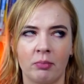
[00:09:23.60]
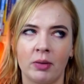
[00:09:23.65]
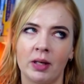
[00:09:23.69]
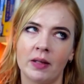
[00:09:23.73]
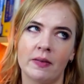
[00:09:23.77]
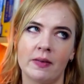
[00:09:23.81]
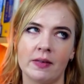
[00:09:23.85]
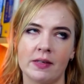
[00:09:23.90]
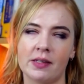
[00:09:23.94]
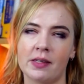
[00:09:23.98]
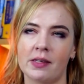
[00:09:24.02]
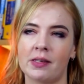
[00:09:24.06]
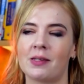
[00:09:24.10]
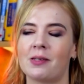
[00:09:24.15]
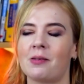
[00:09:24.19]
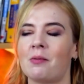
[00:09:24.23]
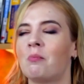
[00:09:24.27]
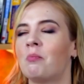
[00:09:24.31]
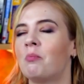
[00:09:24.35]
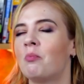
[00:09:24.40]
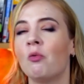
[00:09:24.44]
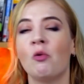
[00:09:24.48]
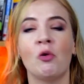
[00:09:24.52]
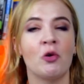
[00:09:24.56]
me, this is the
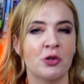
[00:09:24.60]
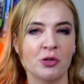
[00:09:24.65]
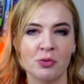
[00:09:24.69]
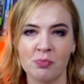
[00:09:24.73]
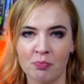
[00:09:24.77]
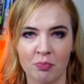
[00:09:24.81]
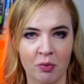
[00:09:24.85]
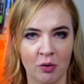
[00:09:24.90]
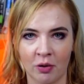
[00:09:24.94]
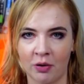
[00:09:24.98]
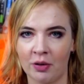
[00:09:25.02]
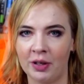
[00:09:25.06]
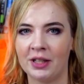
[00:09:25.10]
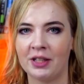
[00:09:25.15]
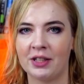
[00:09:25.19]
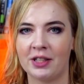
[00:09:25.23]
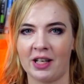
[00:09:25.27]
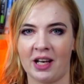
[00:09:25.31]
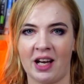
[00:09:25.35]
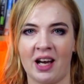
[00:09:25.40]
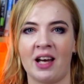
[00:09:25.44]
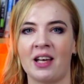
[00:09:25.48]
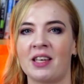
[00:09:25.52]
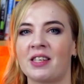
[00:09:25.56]
most boring
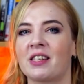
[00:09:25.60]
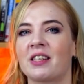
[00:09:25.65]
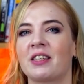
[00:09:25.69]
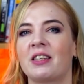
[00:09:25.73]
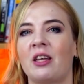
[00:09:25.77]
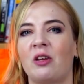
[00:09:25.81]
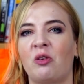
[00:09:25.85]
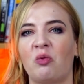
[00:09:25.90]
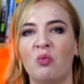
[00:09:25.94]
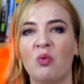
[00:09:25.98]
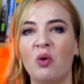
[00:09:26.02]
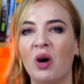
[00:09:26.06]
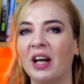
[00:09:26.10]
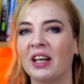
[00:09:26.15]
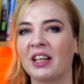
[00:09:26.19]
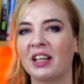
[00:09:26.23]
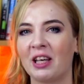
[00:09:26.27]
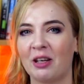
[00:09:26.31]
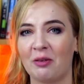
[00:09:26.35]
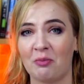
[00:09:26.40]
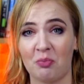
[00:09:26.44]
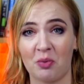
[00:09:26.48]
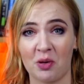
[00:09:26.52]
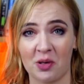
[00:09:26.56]
task that one
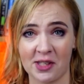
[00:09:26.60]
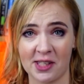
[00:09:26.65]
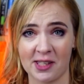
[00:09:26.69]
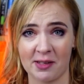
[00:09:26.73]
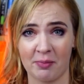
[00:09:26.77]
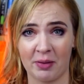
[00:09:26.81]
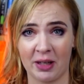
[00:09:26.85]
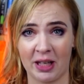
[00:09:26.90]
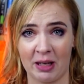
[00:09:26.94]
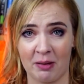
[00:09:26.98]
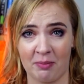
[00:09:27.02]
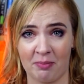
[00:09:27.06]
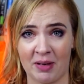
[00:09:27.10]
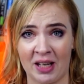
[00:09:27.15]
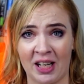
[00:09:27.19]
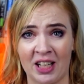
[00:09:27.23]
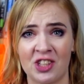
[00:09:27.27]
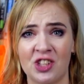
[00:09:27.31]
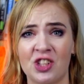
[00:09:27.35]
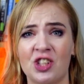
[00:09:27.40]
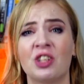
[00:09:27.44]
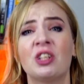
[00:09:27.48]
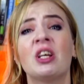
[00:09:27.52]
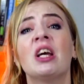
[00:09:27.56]
can possibly
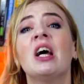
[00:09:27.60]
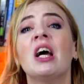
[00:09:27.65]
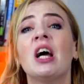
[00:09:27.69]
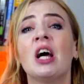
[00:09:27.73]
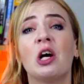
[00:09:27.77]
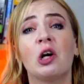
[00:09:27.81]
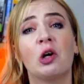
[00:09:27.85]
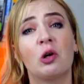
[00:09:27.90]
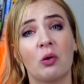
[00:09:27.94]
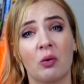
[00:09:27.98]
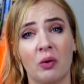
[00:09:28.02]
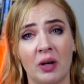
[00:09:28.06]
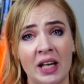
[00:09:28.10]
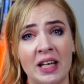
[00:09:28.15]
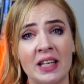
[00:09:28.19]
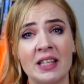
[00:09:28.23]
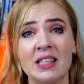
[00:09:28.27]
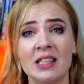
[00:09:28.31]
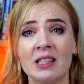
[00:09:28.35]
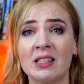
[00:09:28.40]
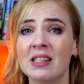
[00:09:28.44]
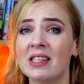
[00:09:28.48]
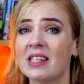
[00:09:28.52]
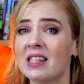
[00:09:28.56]
imagine.
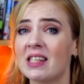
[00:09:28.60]
Creating